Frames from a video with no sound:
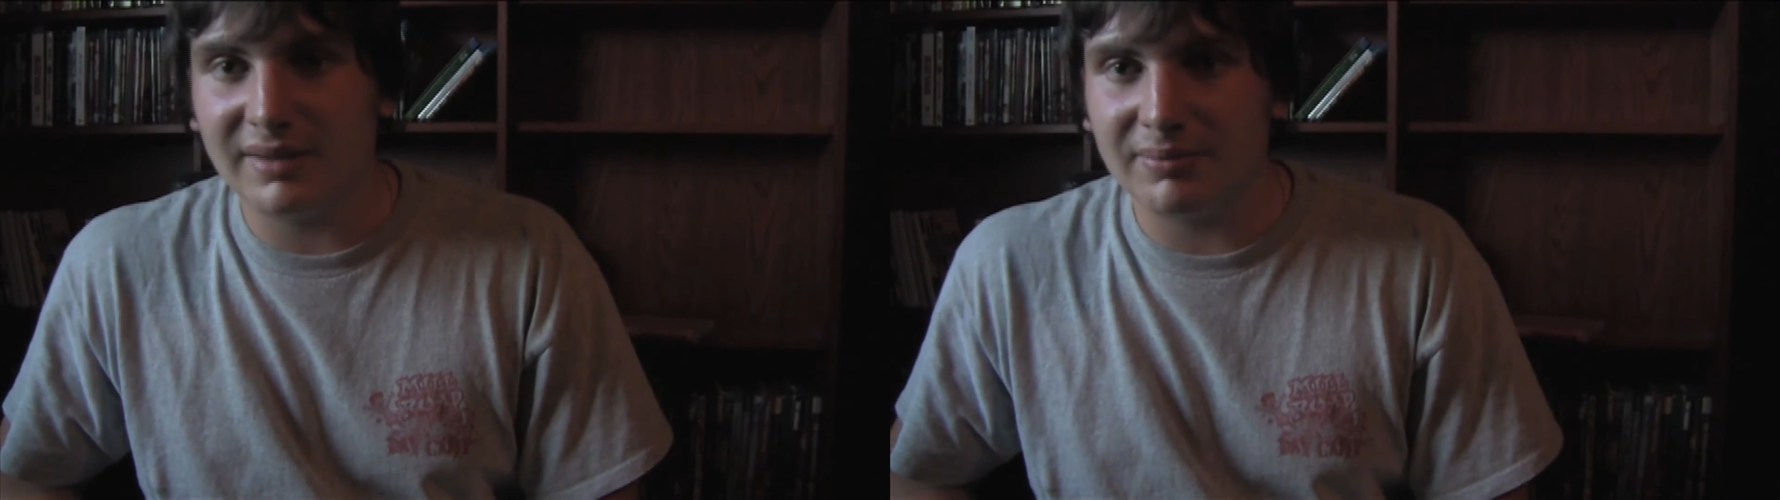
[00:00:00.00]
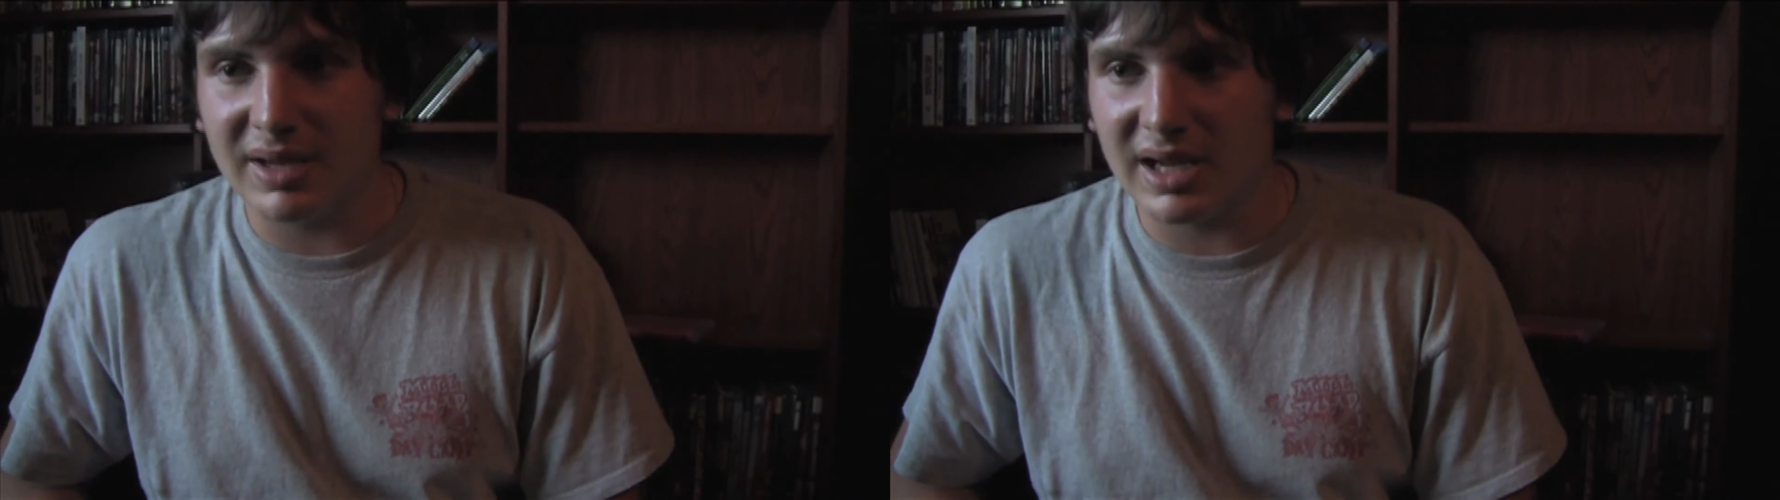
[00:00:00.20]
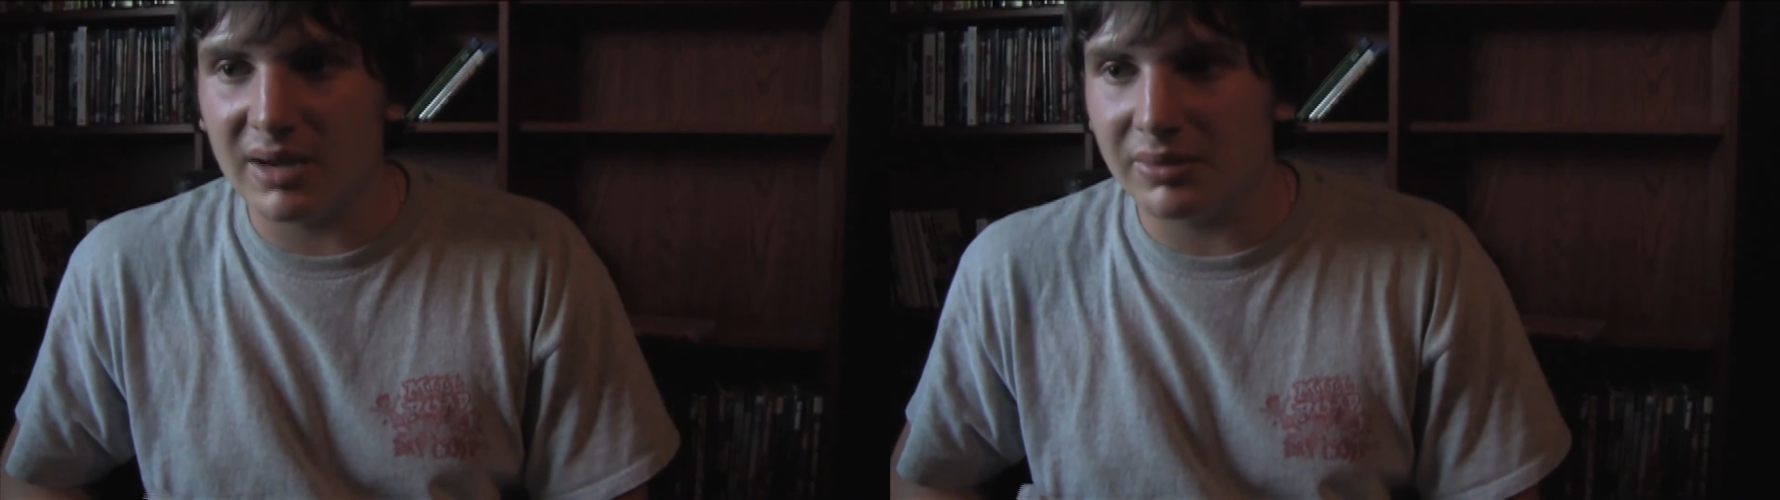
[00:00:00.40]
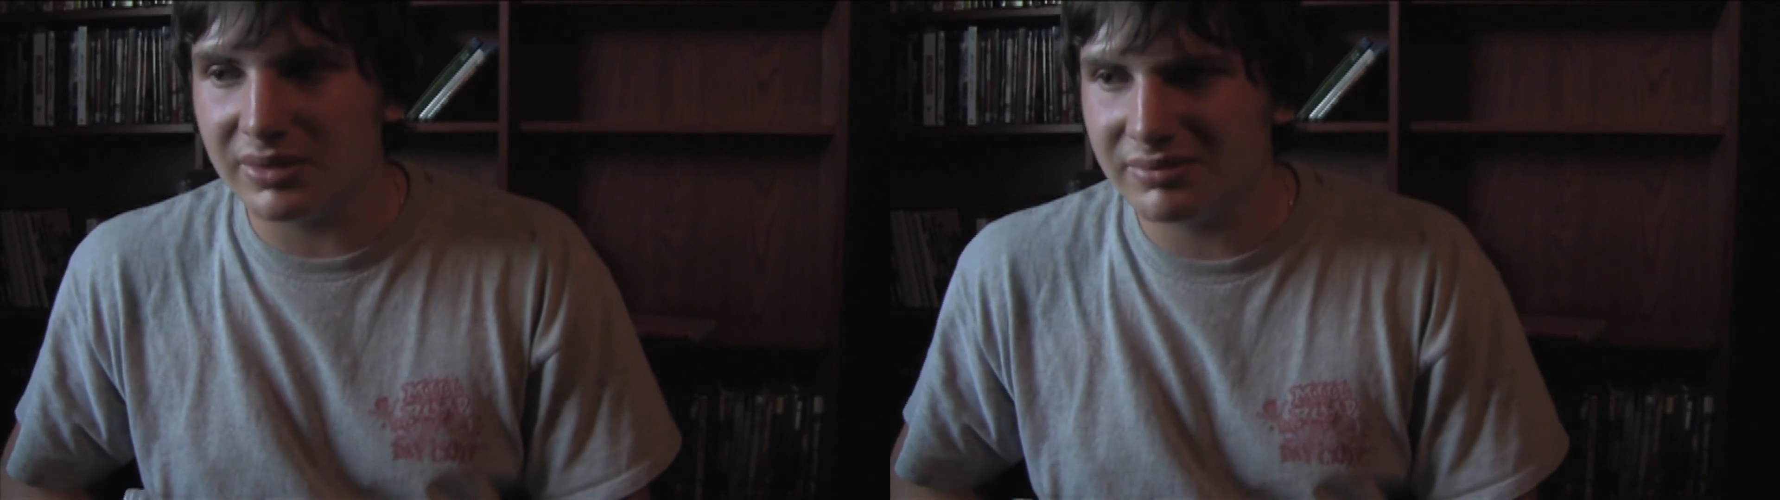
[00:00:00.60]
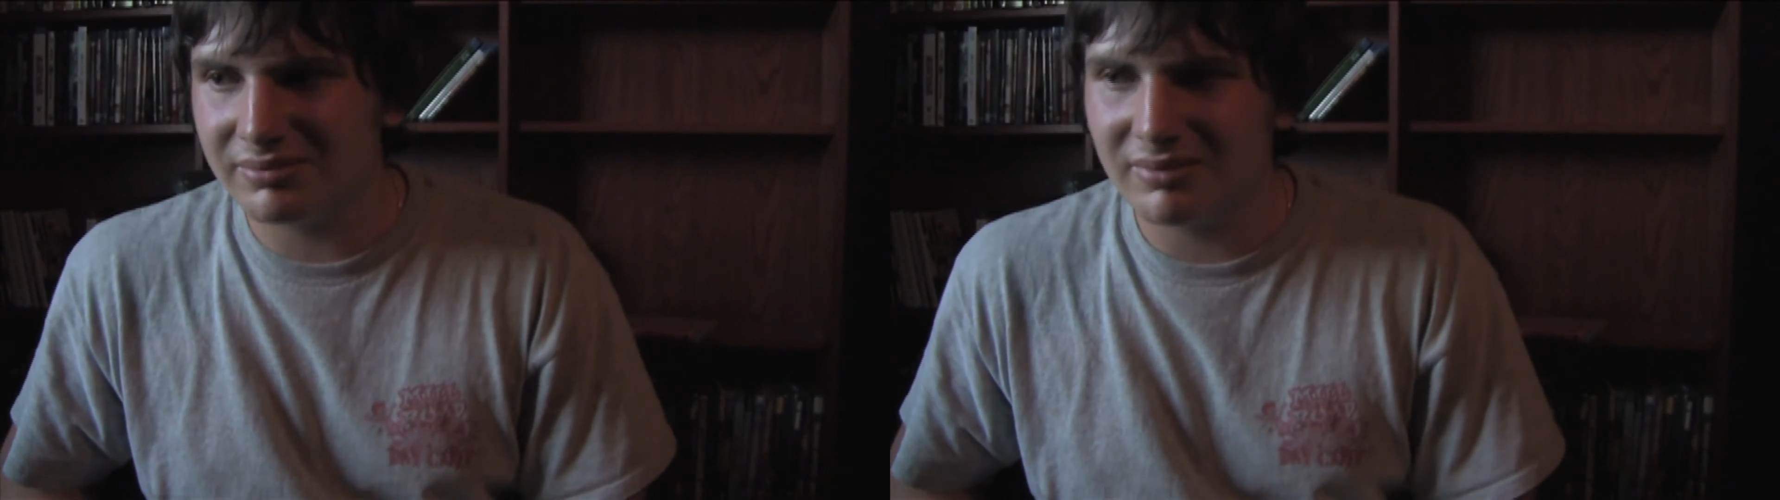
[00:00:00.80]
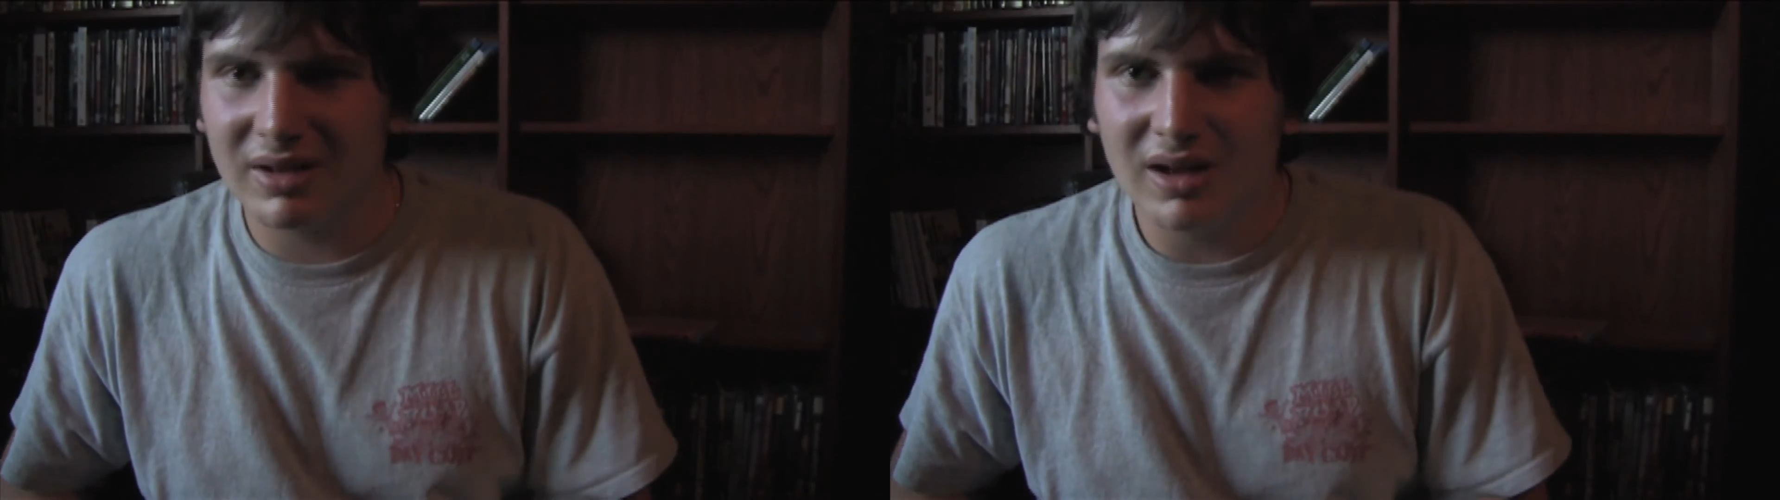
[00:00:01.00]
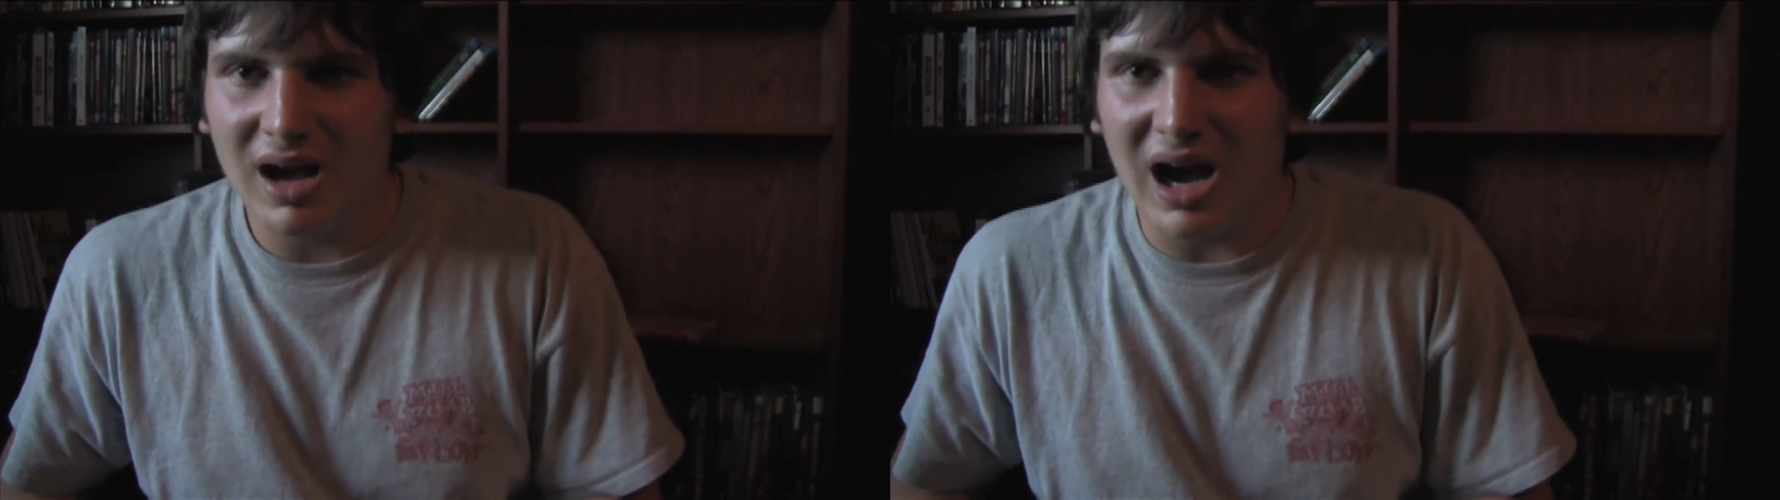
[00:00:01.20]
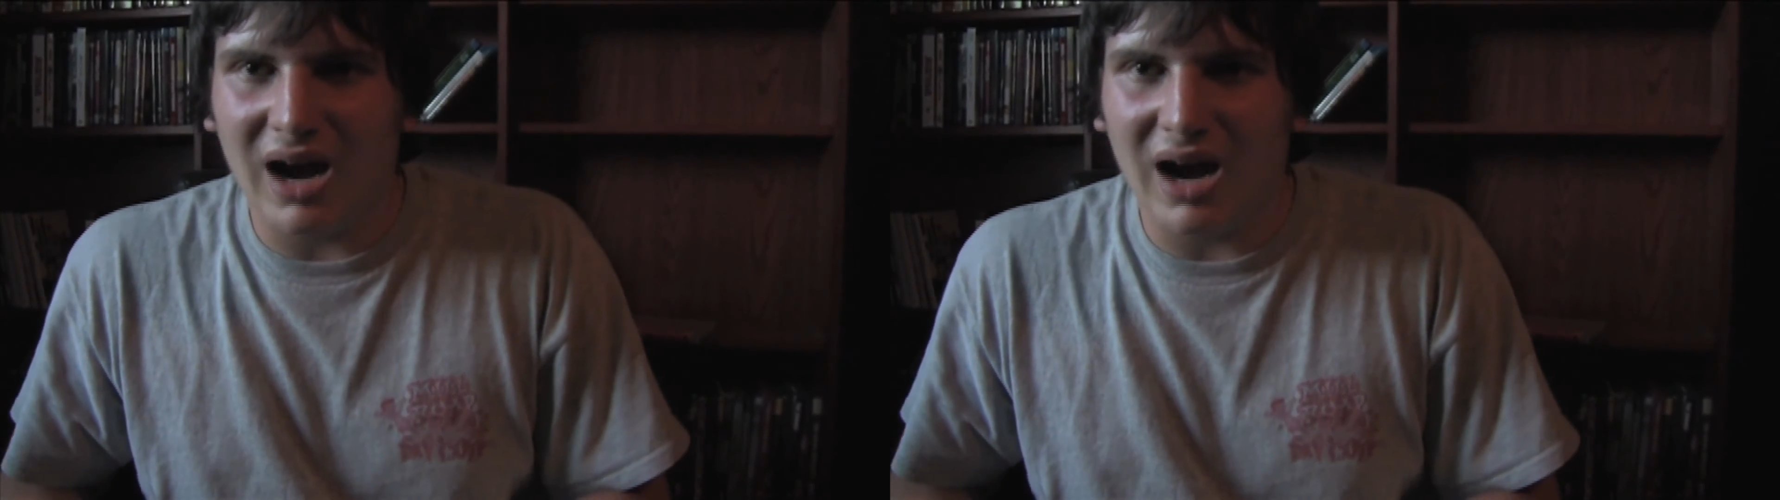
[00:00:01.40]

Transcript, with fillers: I like being able to.